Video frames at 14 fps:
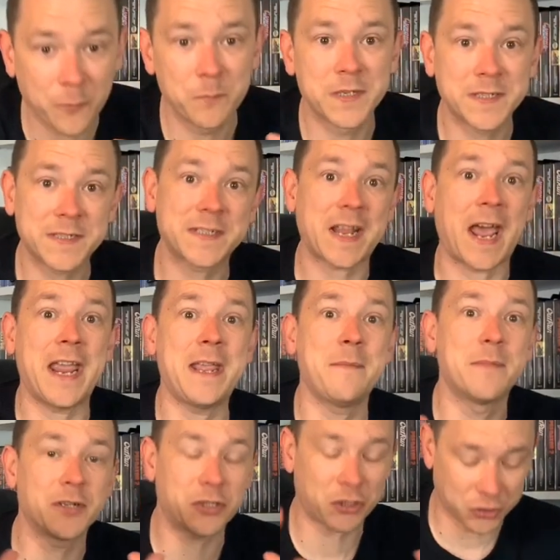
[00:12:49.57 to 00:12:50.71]
the
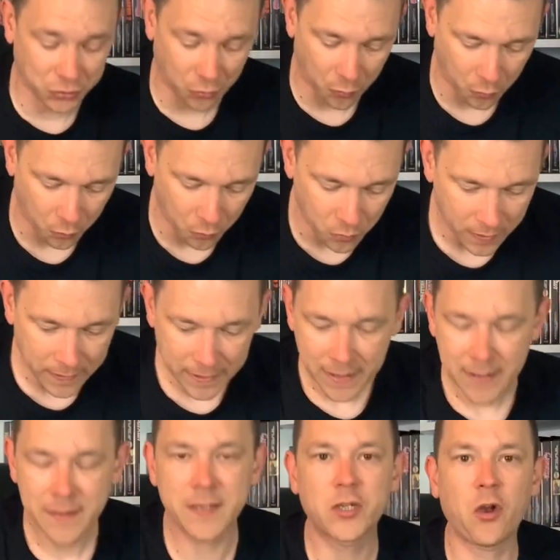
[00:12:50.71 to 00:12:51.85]
same stall,
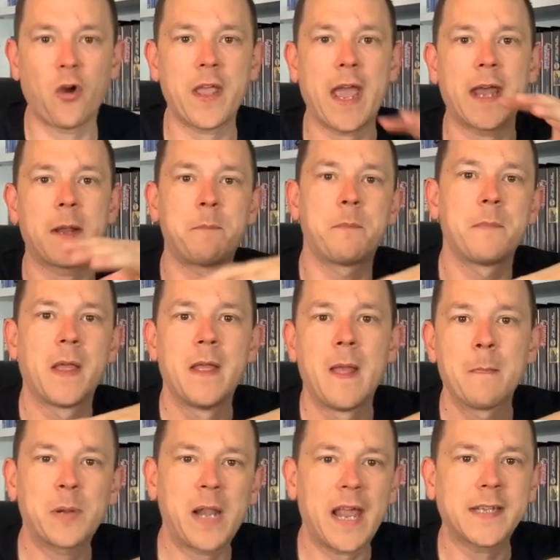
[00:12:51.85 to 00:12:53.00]
this guy had a
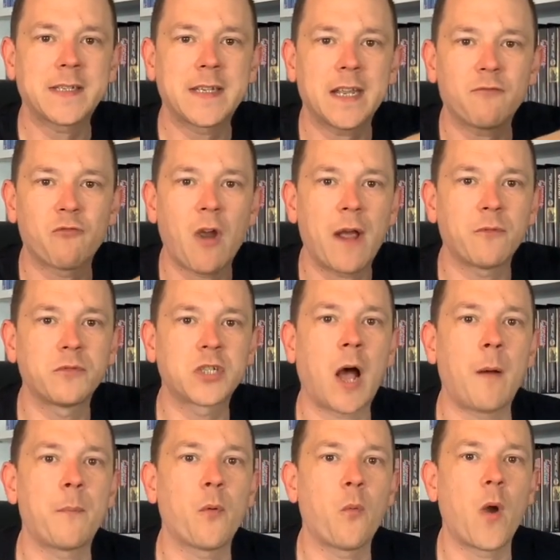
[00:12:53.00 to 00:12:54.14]
plastic round
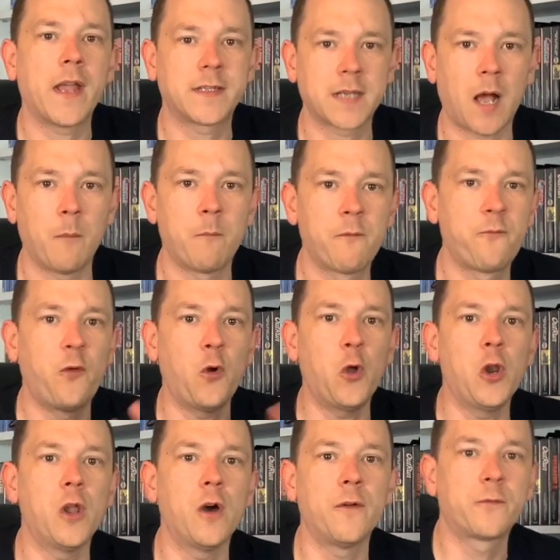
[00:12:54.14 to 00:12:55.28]
Tupperware tub
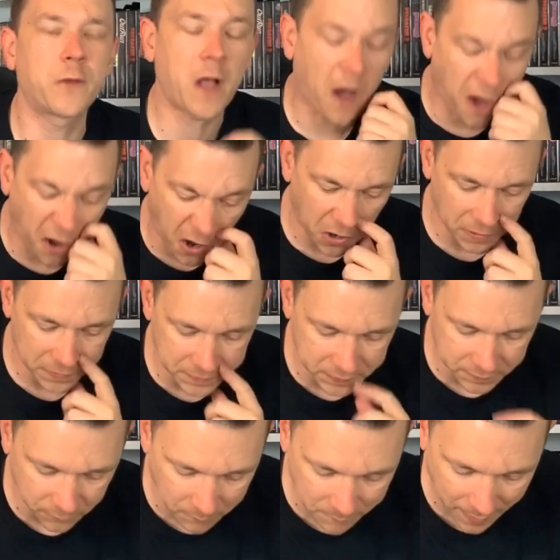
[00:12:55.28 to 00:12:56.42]
full of
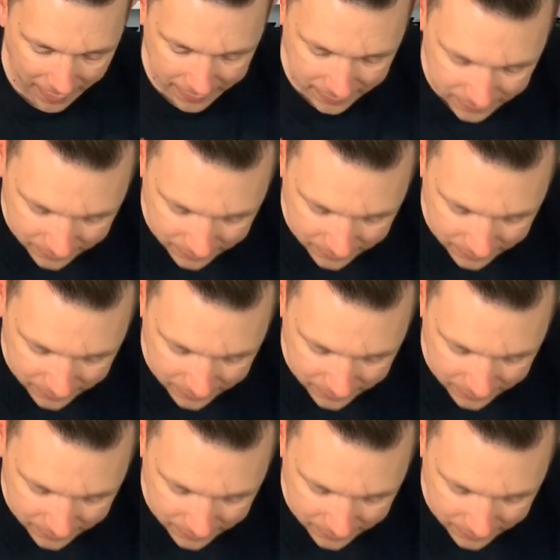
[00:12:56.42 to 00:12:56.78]
cards from back in the